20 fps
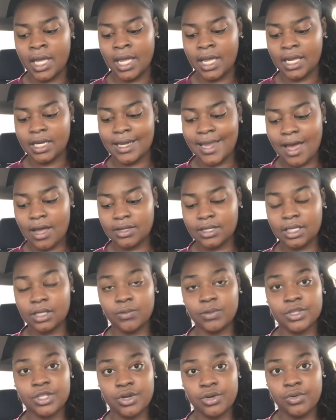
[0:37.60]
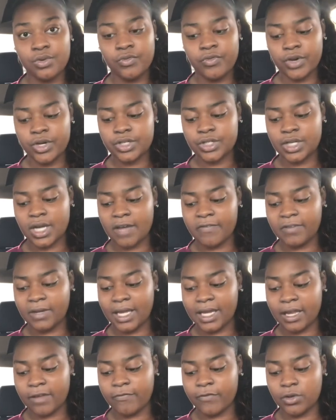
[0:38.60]
Now dealing with the new version, I feel
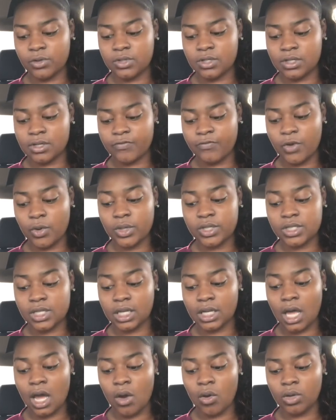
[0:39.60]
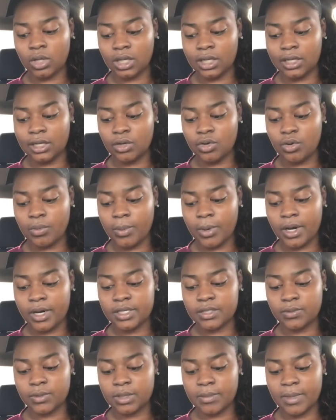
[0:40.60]
like it focused focus a lot on clinical
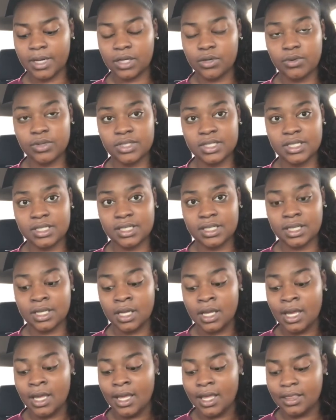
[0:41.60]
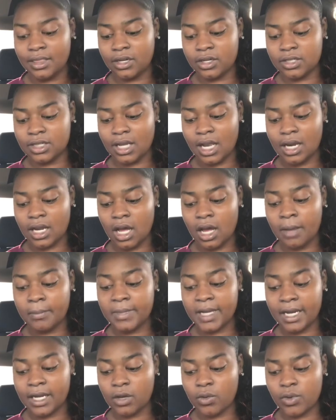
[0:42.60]
parts with the medical assistant. There's a lot of
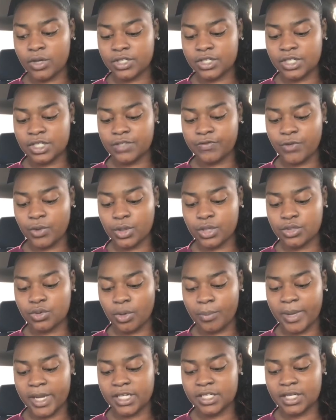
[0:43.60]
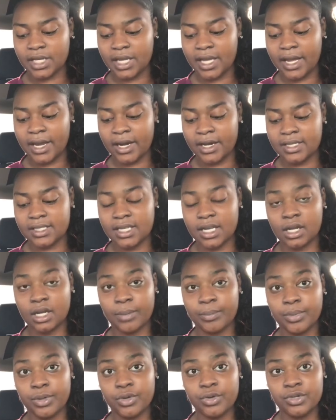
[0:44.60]
updated questions focused on patient care instead of
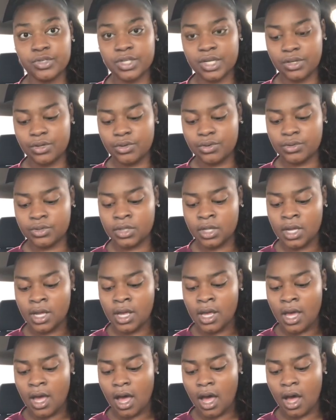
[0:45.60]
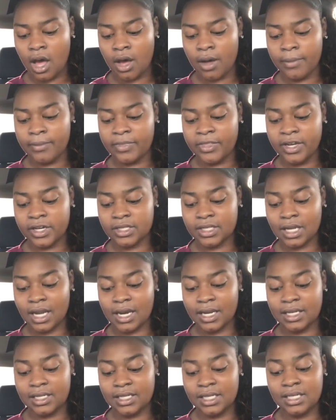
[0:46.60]
computer skills skills. Um, there's a
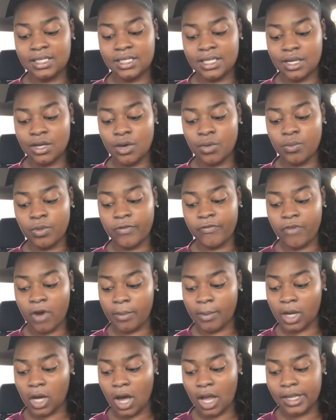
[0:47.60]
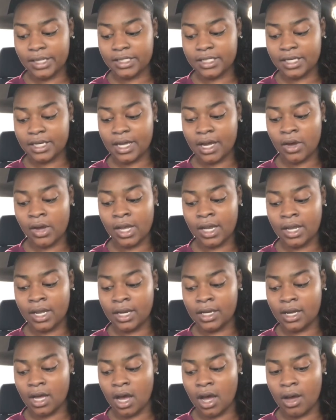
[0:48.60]
lot of detail with pharmacology now
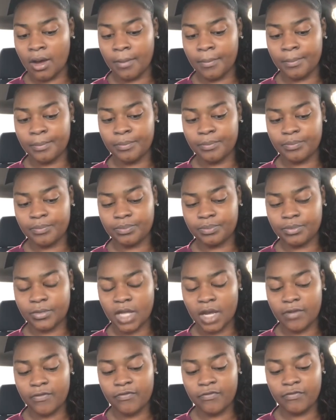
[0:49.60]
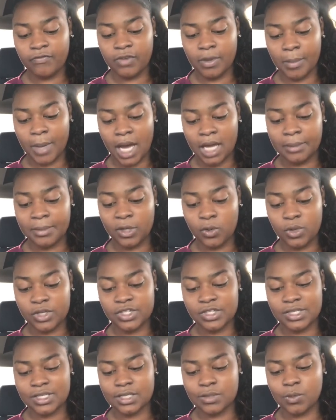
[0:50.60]
and um, uh, phlebotomy
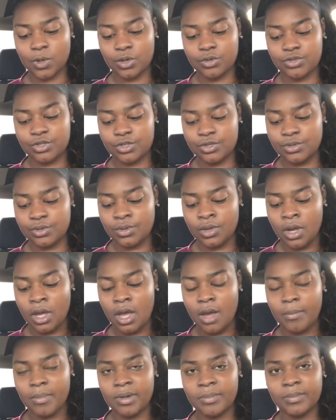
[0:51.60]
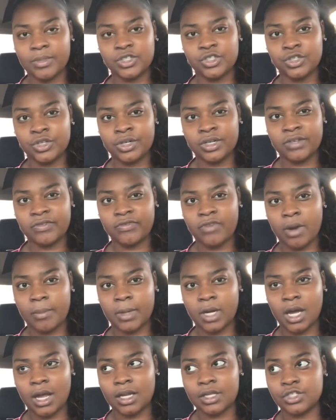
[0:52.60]
questions as well too but majority
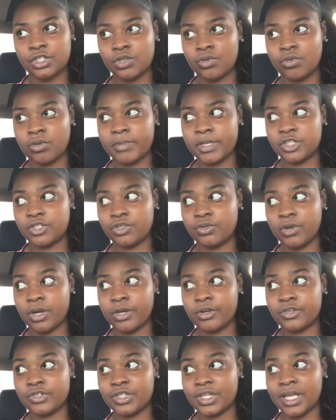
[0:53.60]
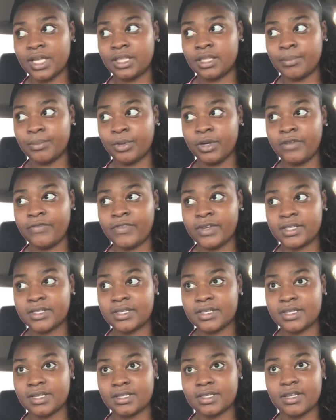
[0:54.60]
pharmacology you want to make sure you understand the
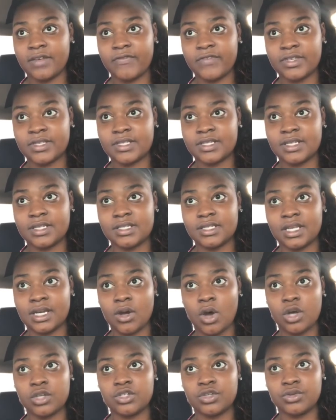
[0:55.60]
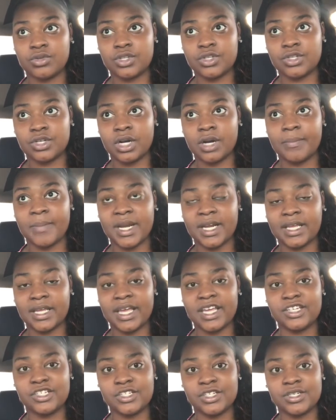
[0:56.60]
prefixes and suffixes and also certain
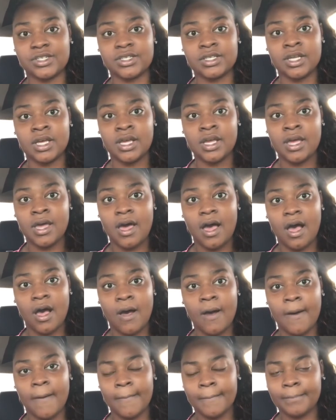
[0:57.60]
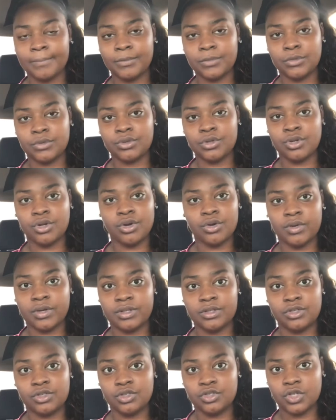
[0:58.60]
medications um, you know
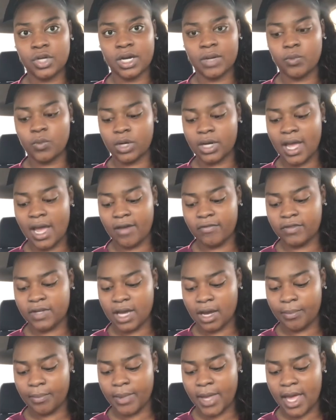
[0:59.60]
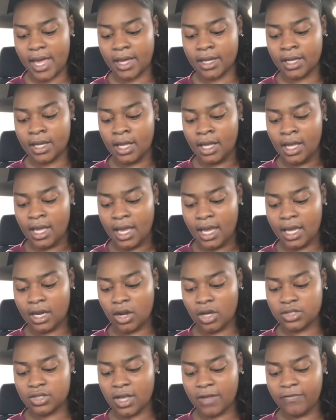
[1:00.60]
you try to want to have down pack. and
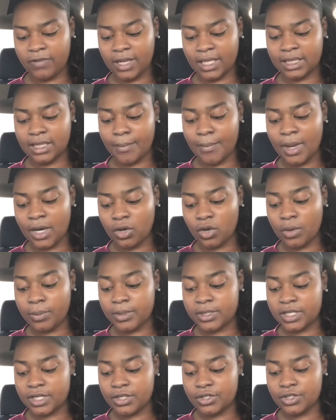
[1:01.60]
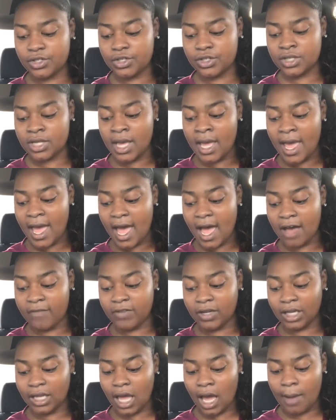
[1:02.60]
also i feel like the medical procedures
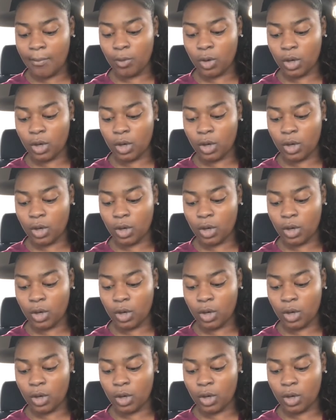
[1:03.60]
have a lot more